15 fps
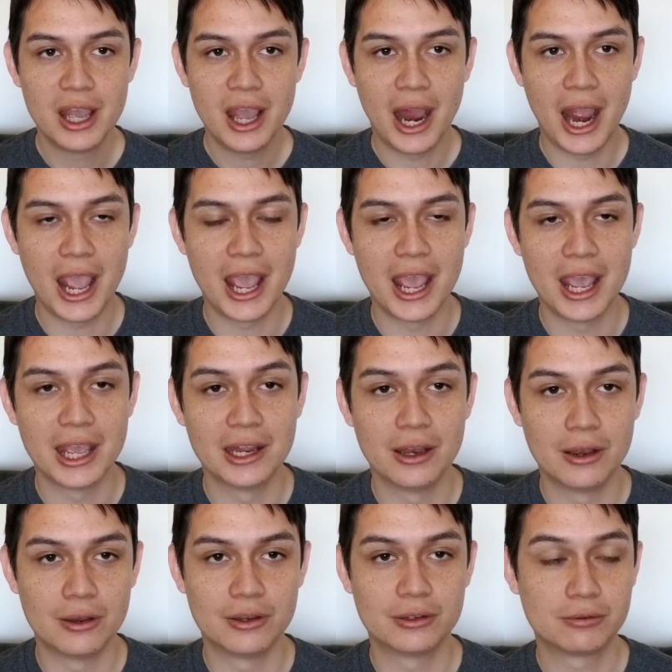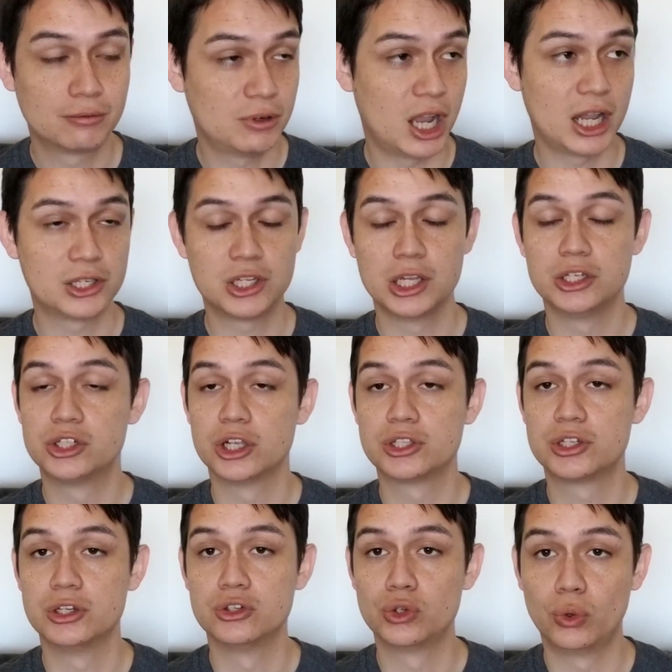and got to just
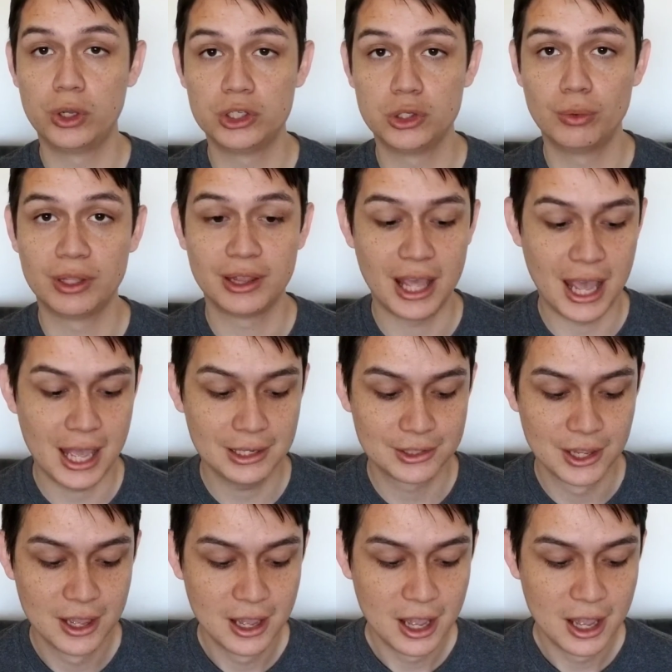enjoy doing that.